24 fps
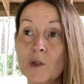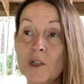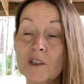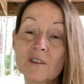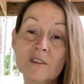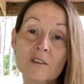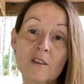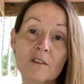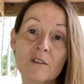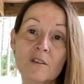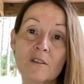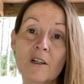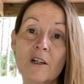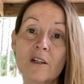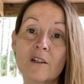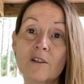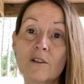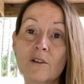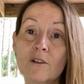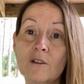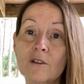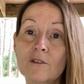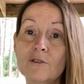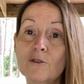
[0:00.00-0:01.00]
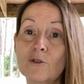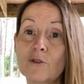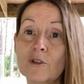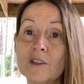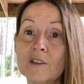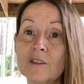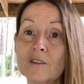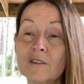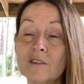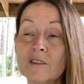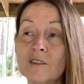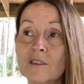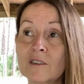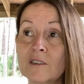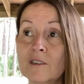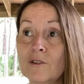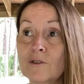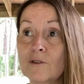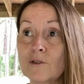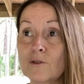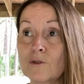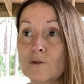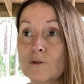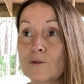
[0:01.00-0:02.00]
place and a lot of yogis,
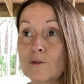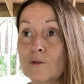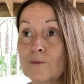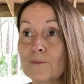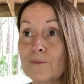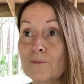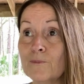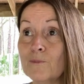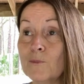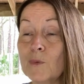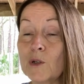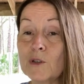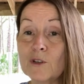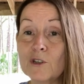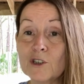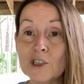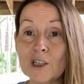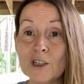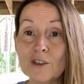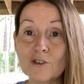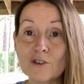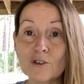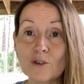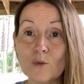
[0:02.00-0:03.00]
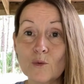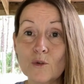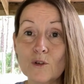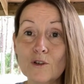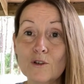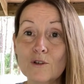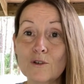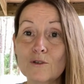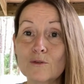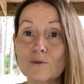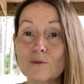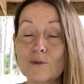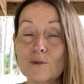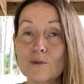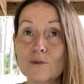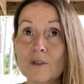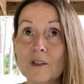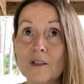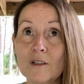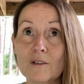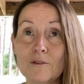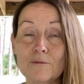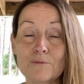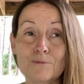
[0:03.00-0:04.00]
you know, be the change in the world.
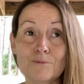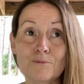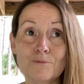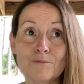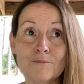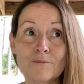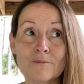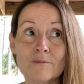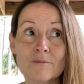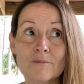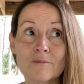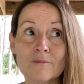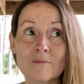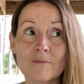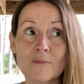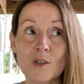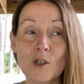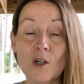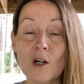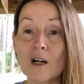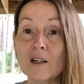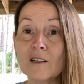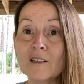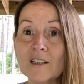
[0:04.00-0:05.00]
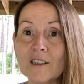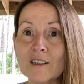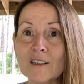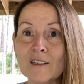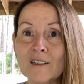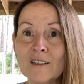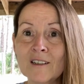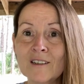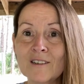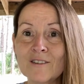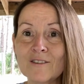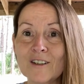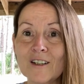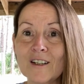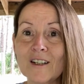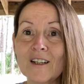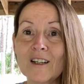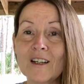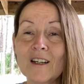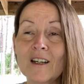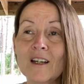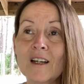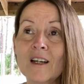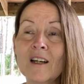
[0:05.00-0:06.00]
Um, Gandhi,
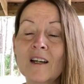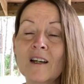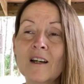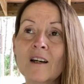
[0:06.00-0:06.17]
right?